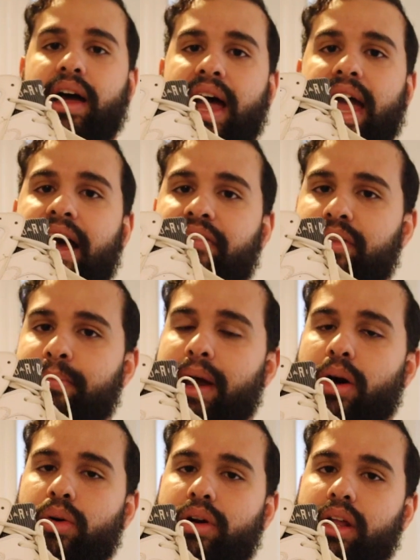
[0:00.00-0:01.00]
I have my
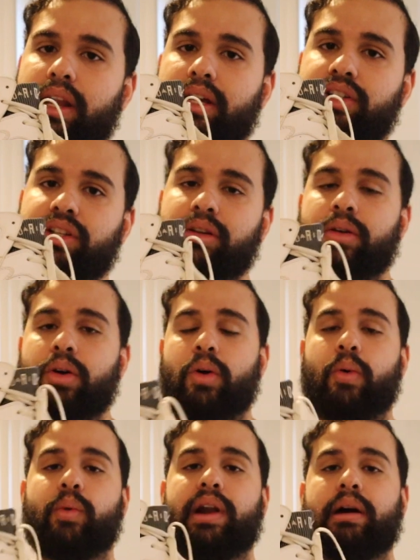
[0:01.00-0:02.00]
whole collection.
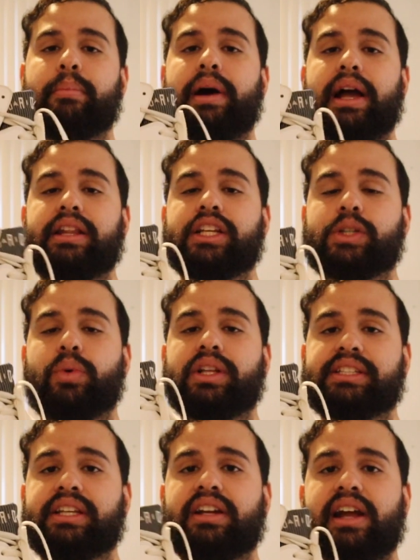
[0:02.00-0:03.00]
Without buying this one
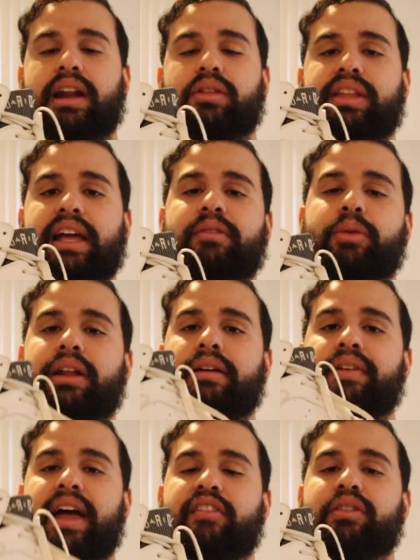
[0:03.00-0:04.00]
sneaker, I don't think I would
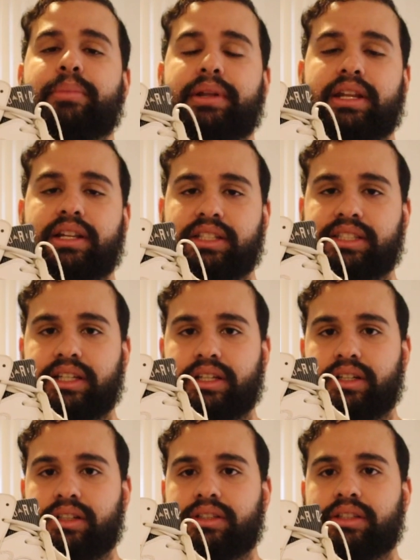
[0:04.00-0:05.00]
have ever been into
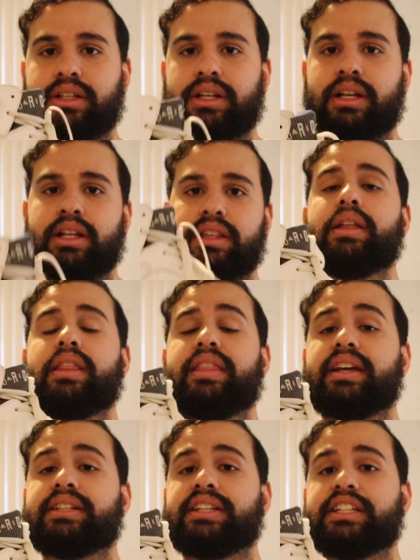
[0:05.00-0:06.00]
sneakers.
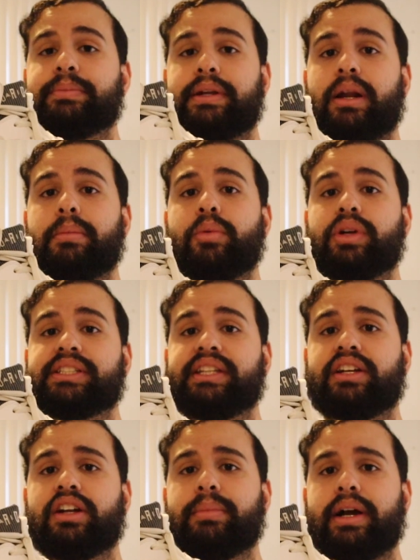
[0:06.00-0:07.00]
This is my number 1
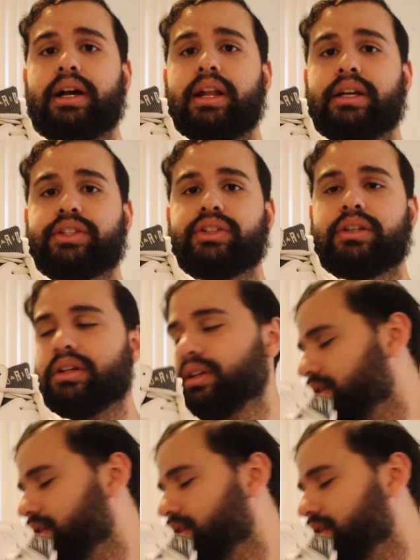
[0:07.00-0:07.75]
sneaker in my collection.